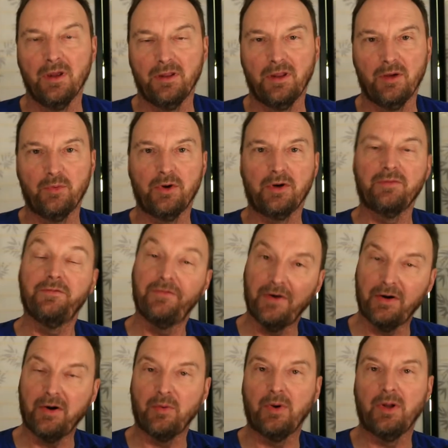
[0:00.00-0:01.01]
They work
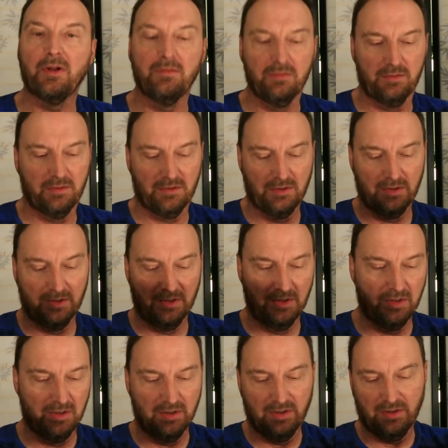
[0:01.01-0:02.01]
very well.
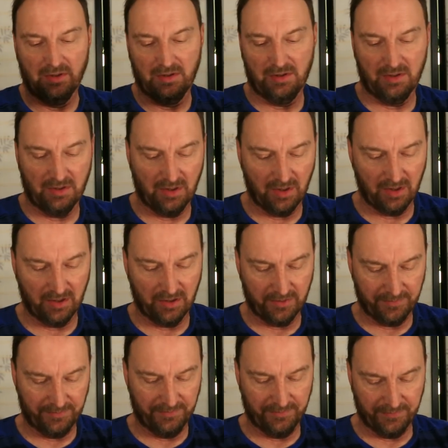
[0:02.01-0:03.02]

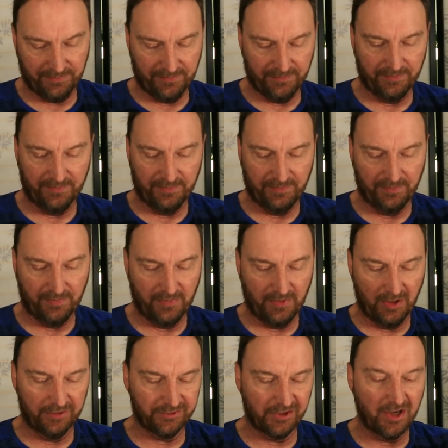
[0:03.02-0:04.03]
Um,
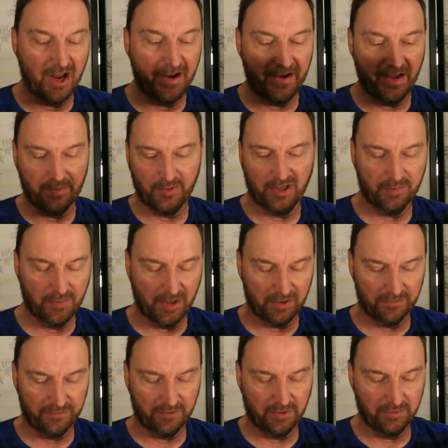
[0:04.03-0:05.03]
it's a dynamic
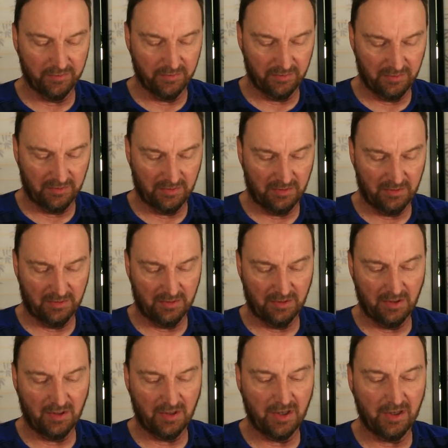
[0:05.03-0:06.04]
microphone,
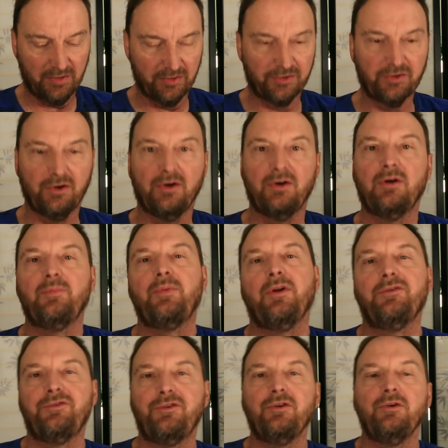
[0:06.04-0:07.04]
unlike the Turner
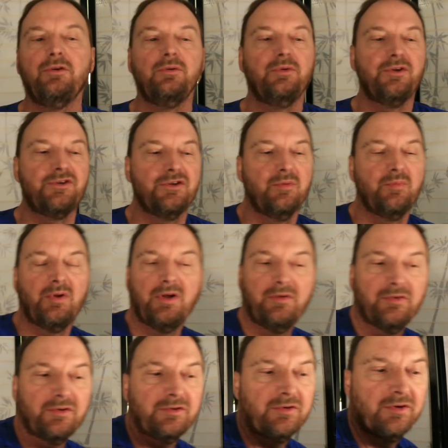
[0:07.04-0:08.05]
Plus 2, which I
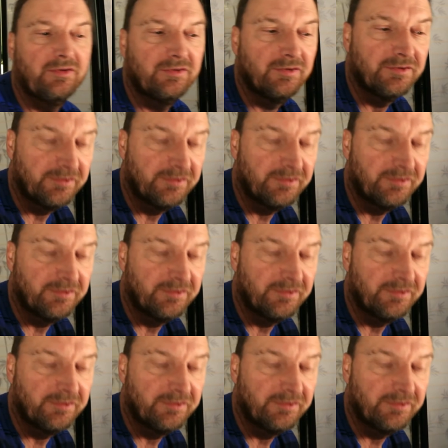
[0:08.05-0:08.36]
believe is crystal